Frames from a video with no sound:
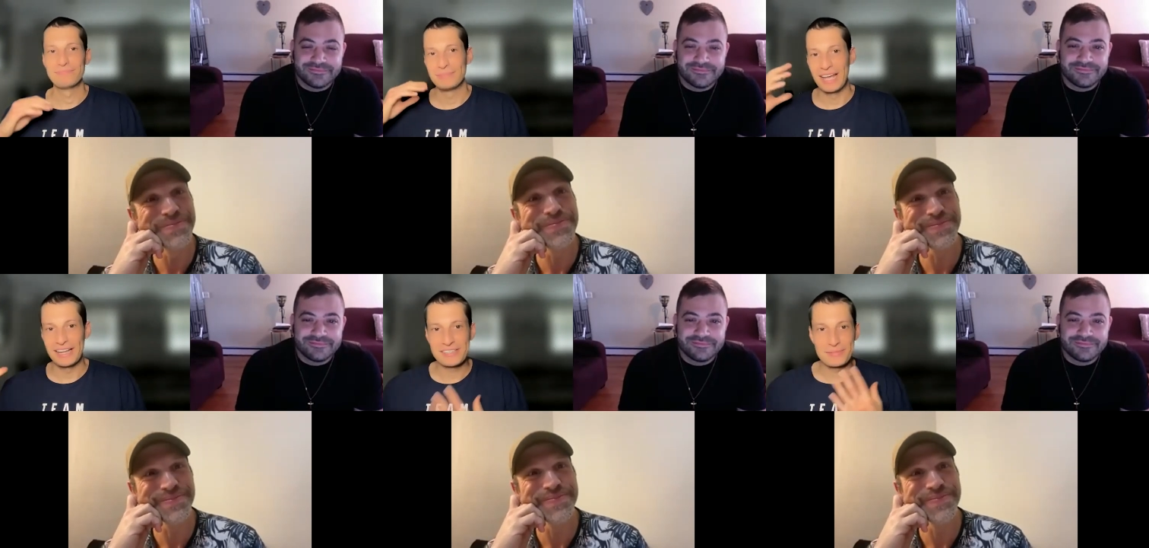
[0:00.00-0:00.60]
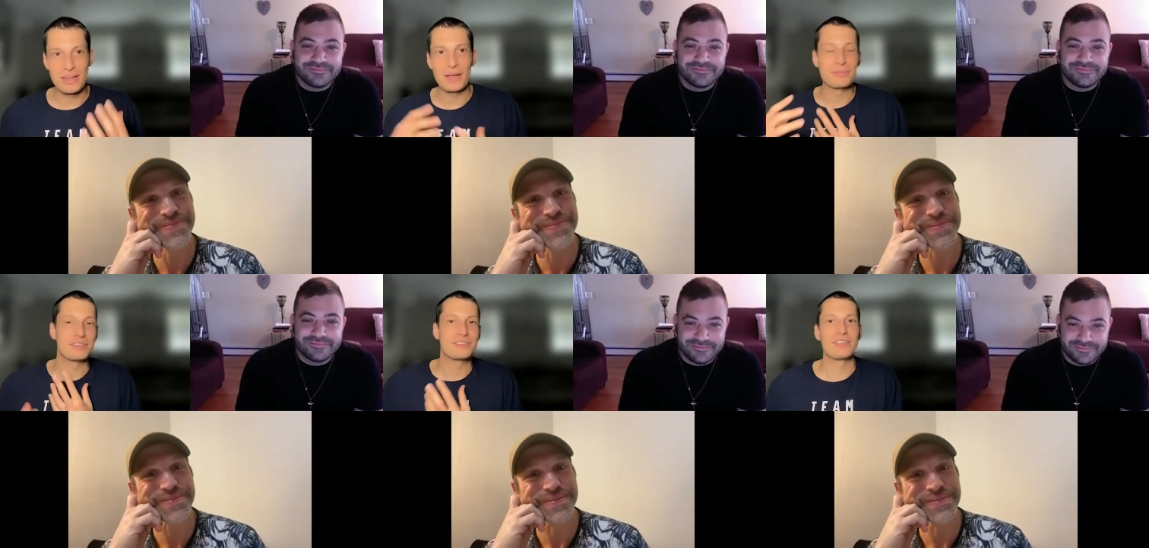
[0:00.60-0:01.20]
Speaker 1: You had some time
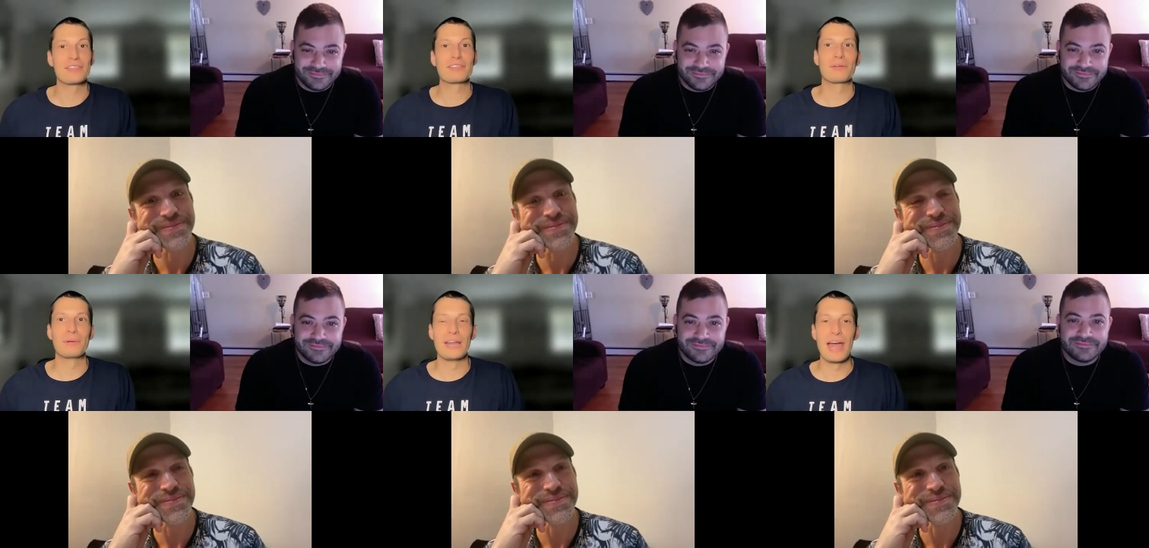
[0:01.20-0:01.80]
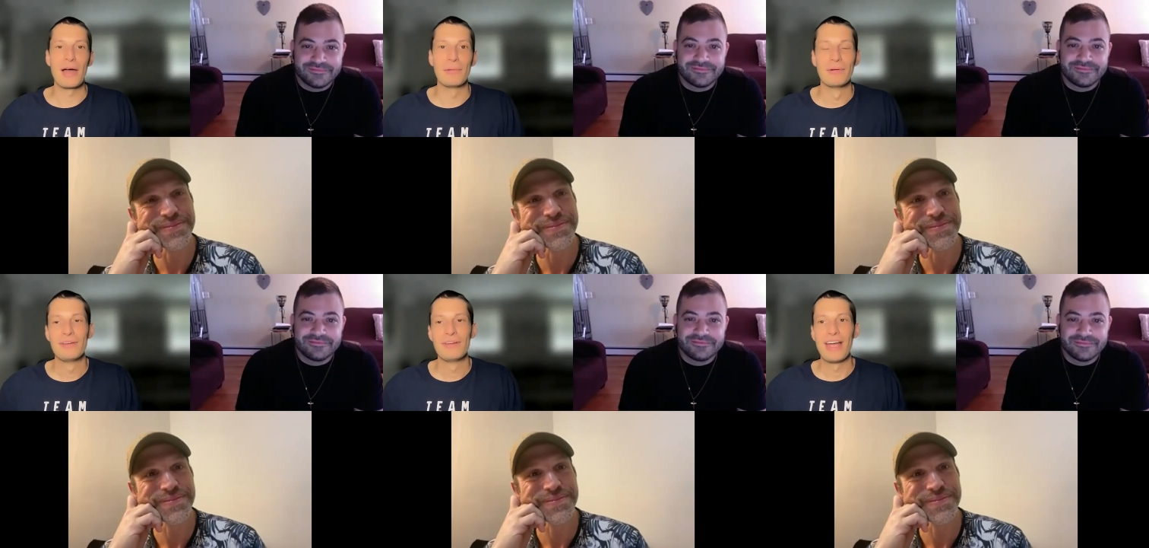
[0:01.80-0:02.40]
to sit through it now.
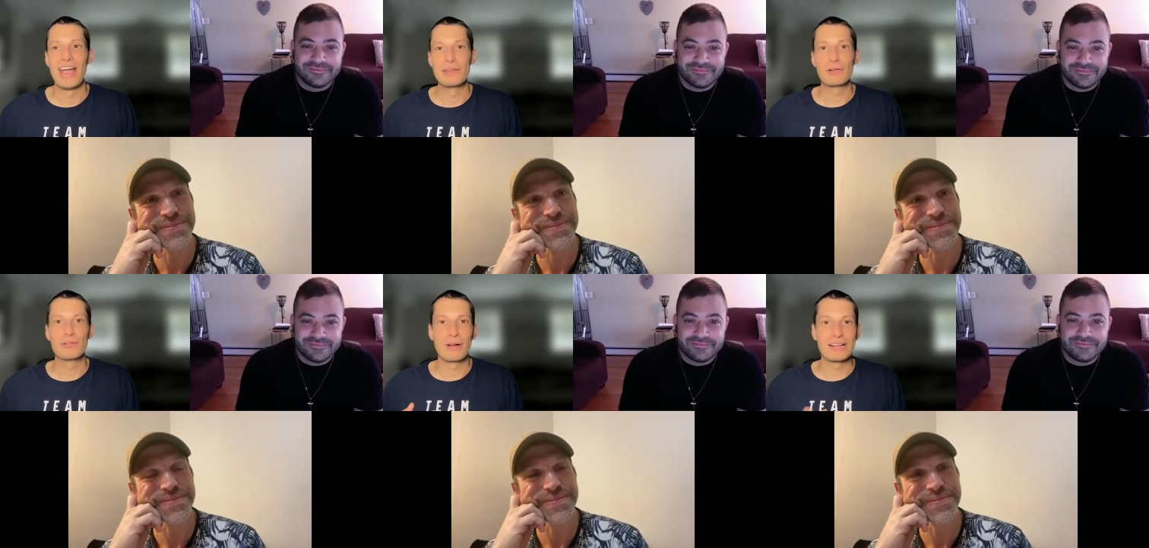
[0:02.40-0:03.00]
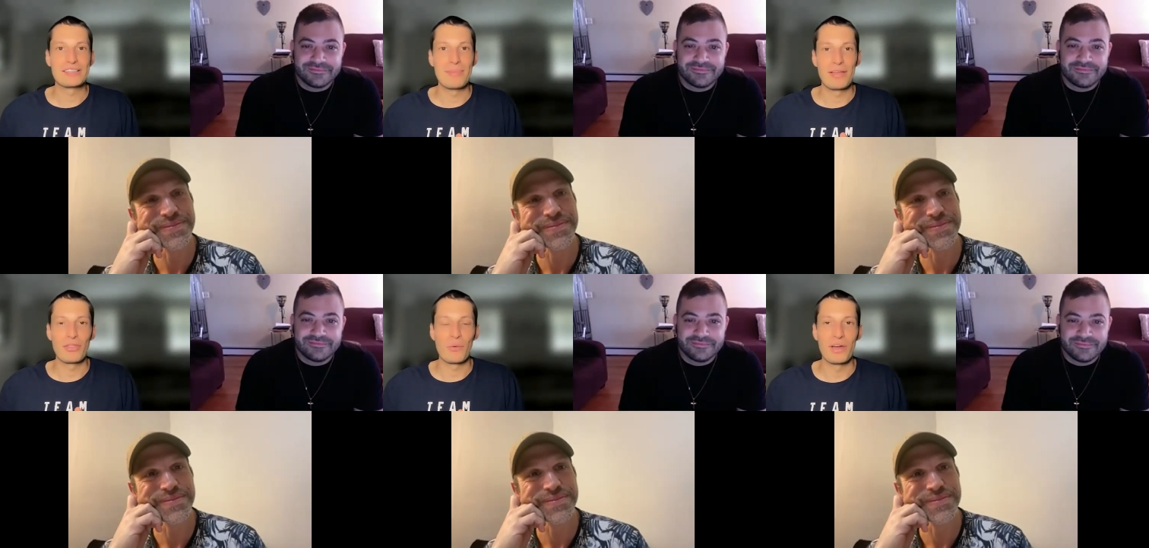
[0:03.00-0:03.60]
Any regrets
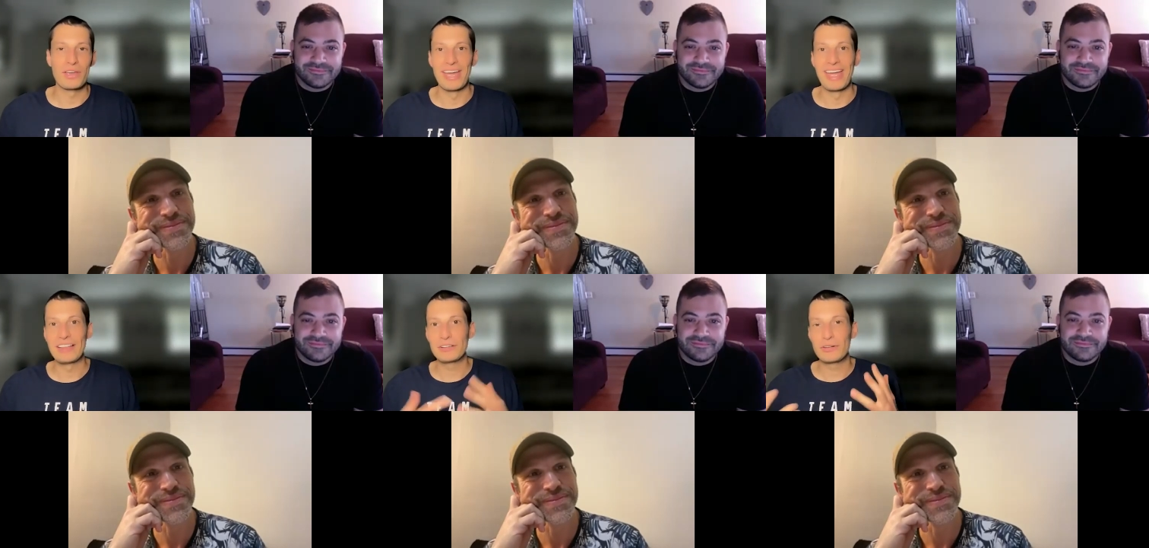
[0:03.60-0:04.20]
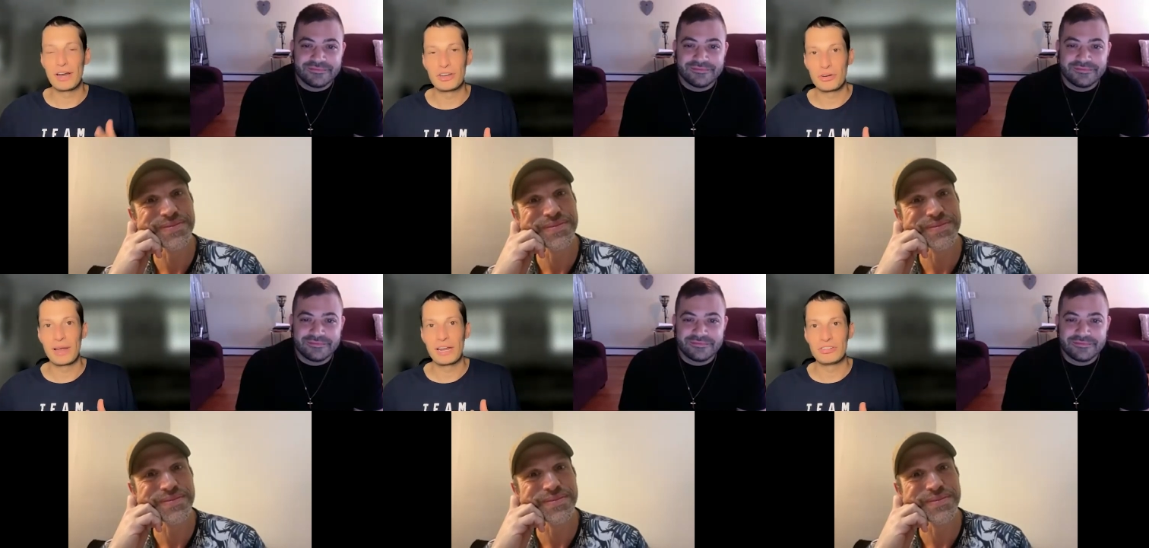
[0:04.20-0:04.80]
about the way you handled your
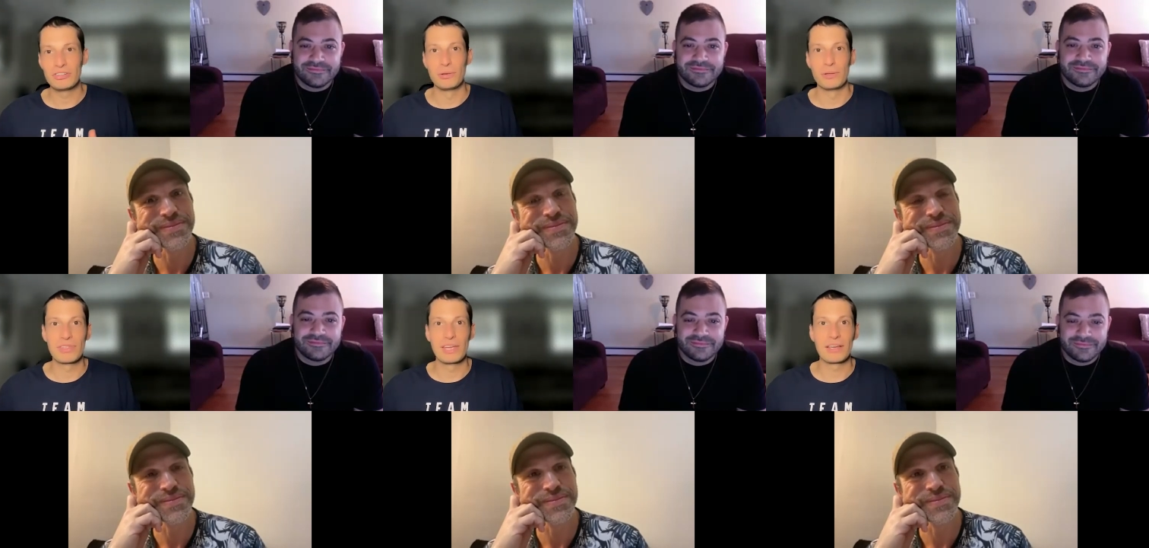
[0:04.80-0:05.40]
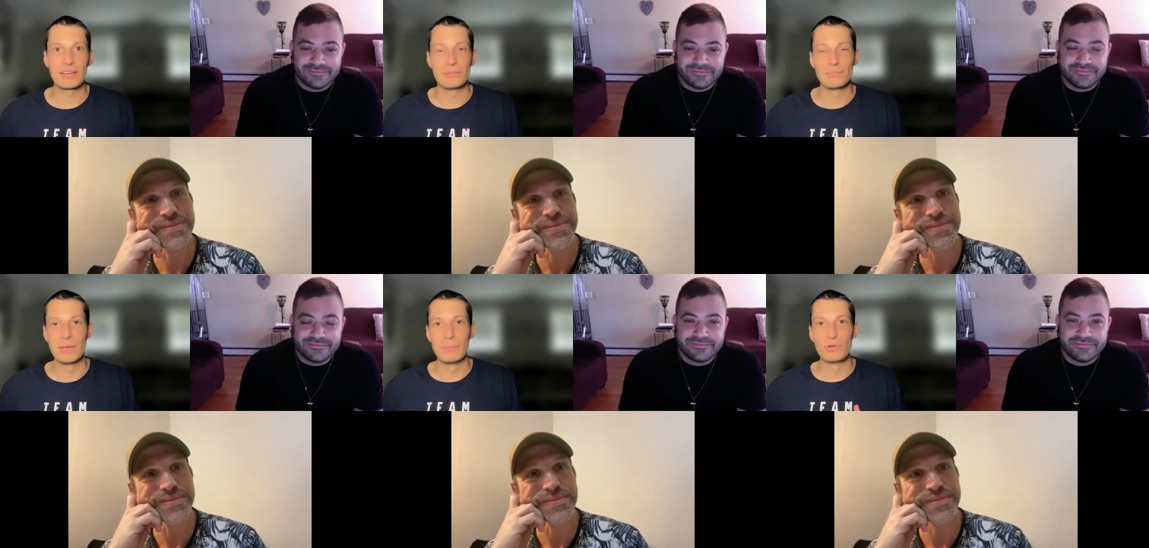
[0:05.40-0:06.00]
HOH? Do you think
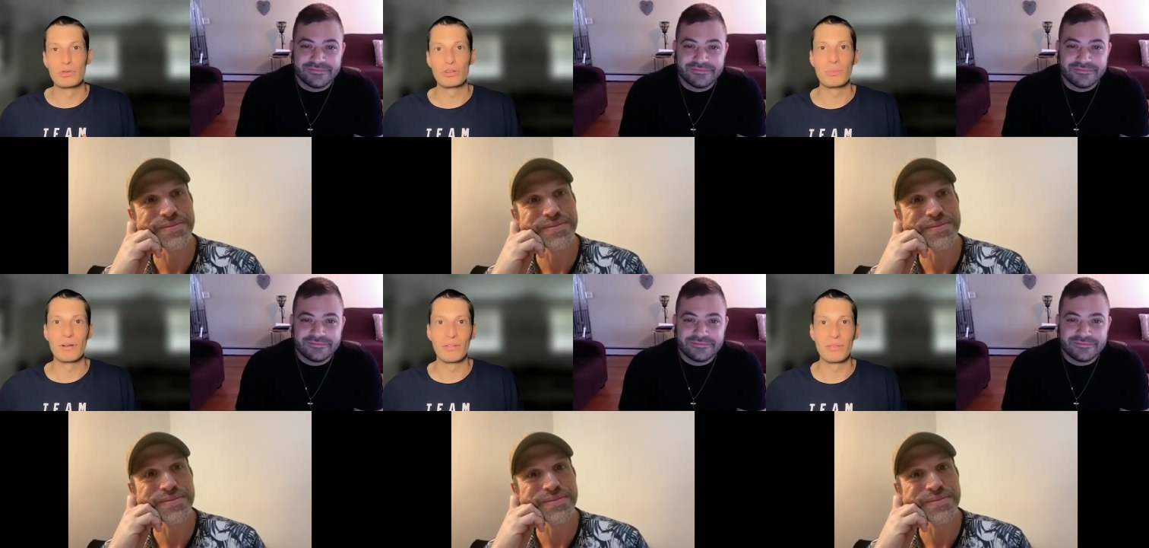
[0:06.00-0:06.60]
maybe you should have been a